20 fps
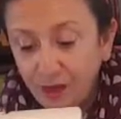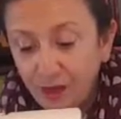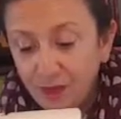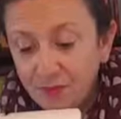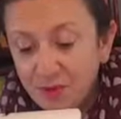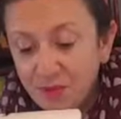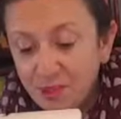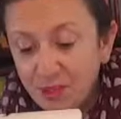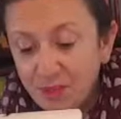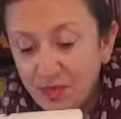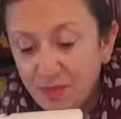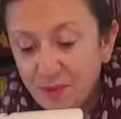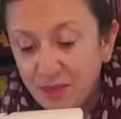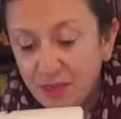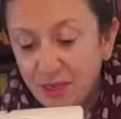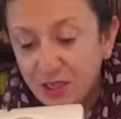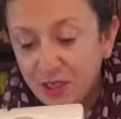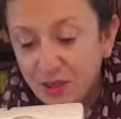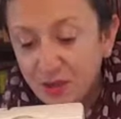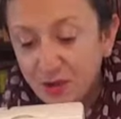I'm just here to
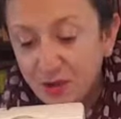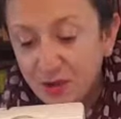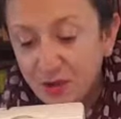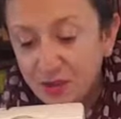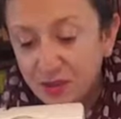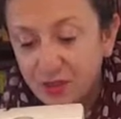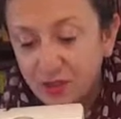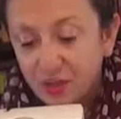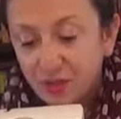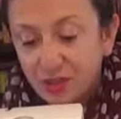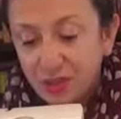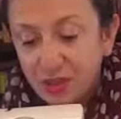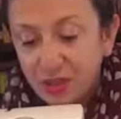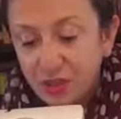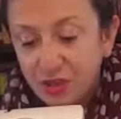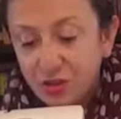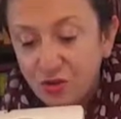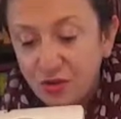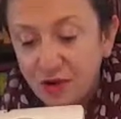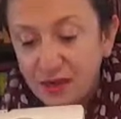make sure that it's going
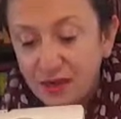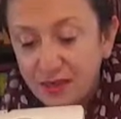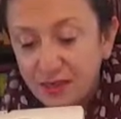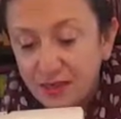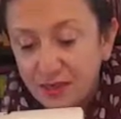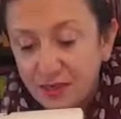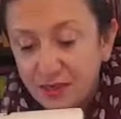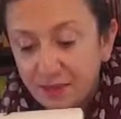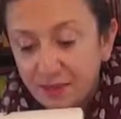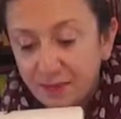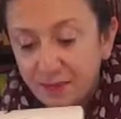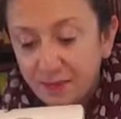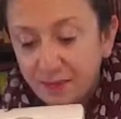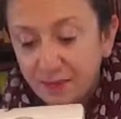straight.